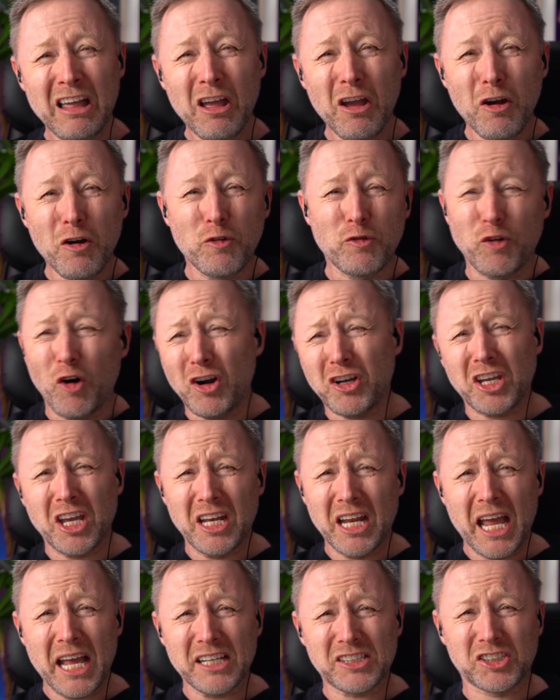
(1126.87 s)
Fucking
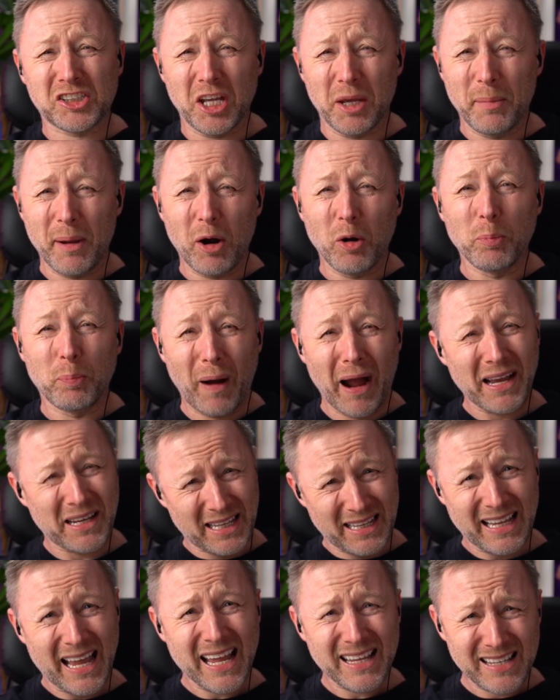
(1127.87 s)
HTML back in
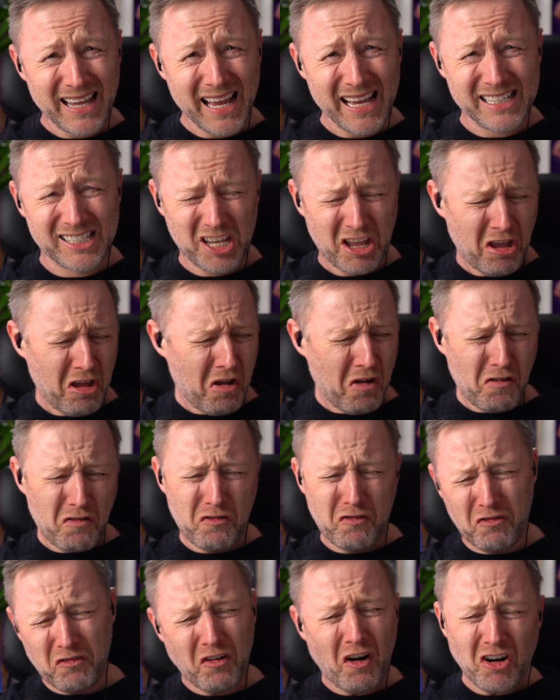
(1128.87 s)
the days.
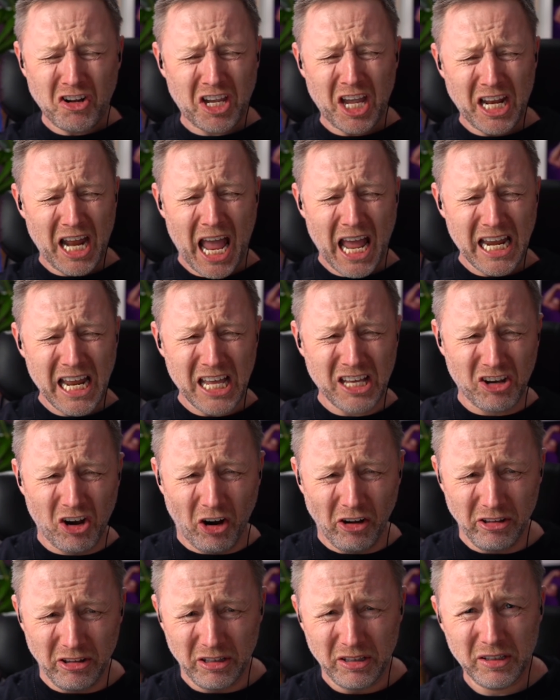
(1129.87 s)
Fucking any cunt.